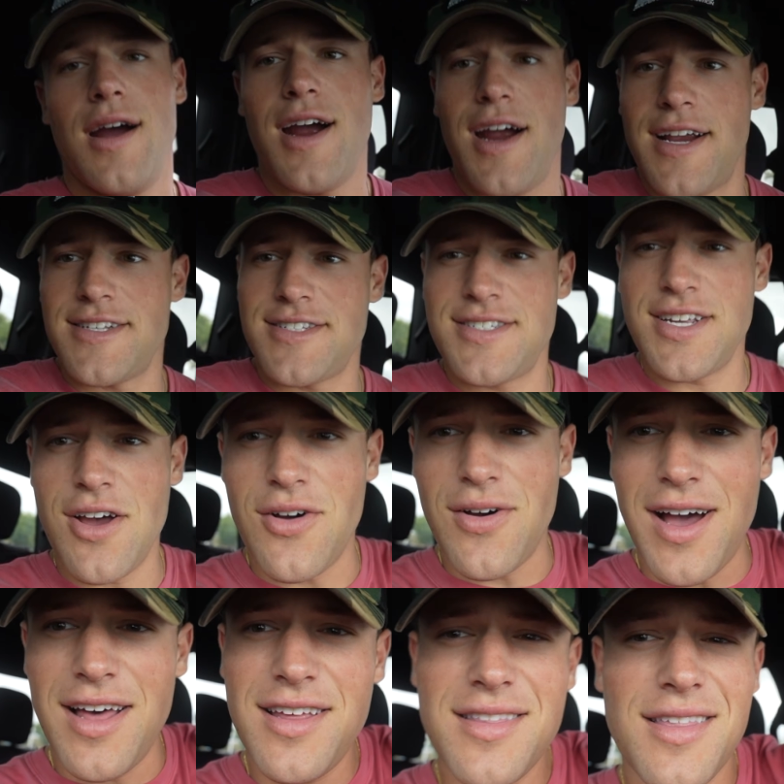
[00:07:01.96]
All right, so
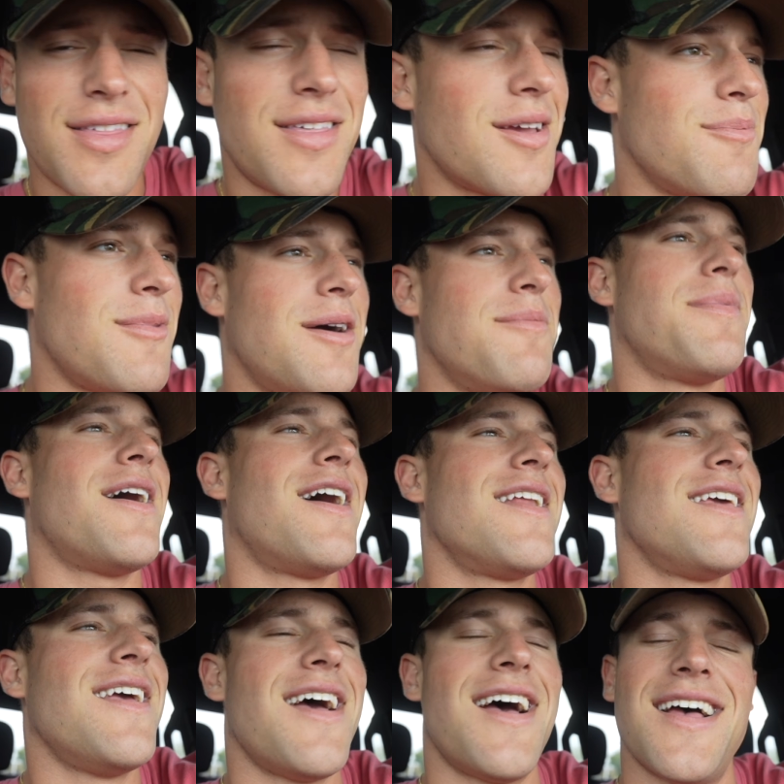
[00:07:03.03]
I like to think of my
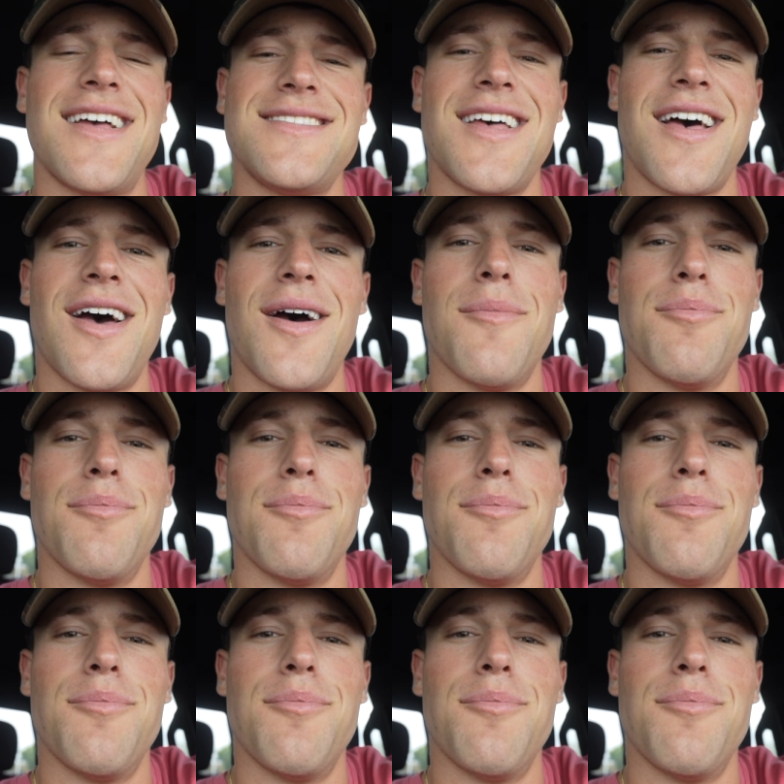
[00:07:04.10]
body as a